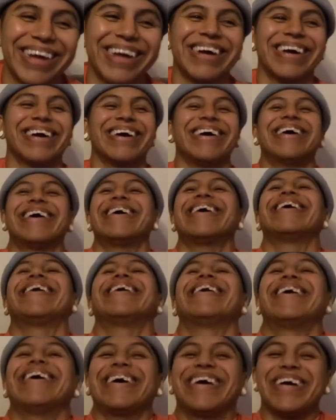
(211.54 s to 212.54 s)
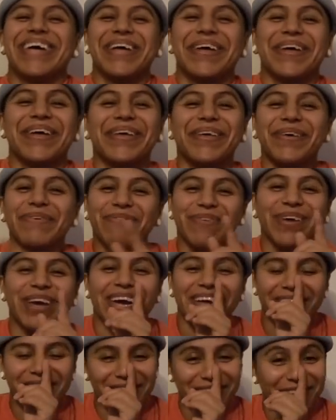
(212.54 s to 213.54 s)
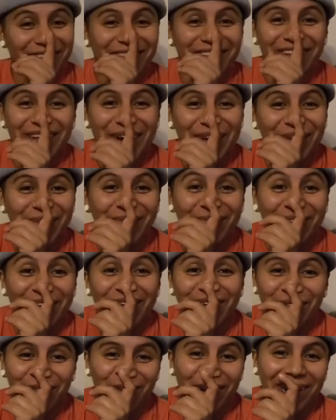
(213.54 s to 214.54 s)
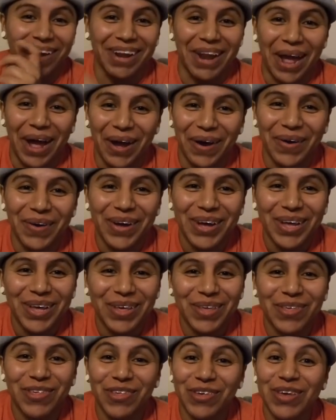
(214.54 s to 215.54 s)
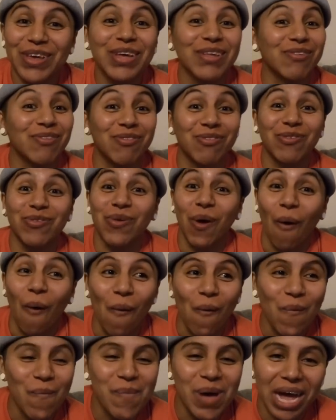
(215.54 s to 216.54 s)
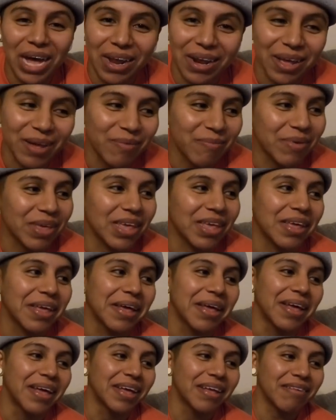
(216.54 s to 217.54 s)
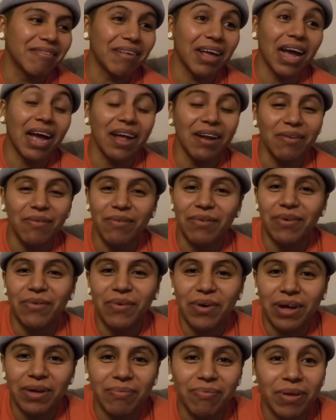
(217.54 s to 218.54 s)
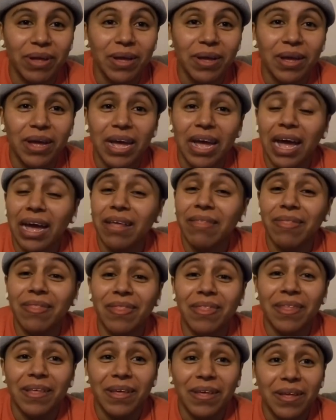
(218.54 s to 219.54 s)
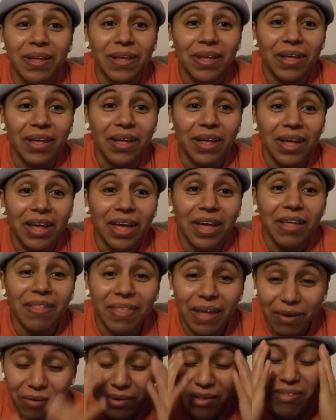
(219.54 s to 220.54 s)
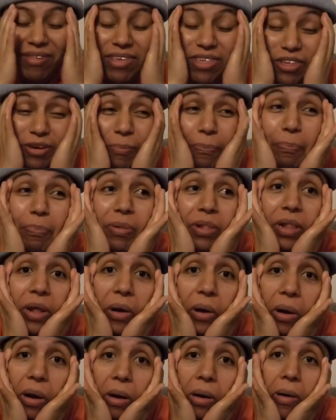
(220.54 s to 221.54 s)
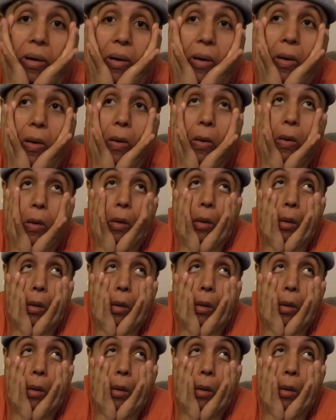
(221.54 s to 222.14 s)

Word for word: if you guys could see her face right now, she gets so mad at me. It's like I don't. I've, Get your shit together. That was such a blur.